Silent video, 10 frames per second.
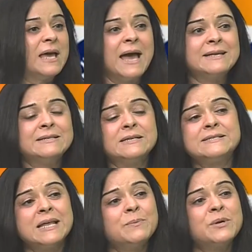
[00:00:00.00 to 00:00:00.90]
and
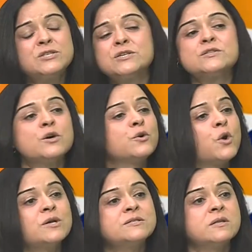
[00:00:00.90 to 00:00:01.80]
celebrations
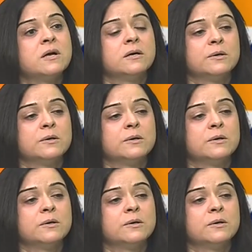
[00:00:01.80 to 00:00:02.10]
across the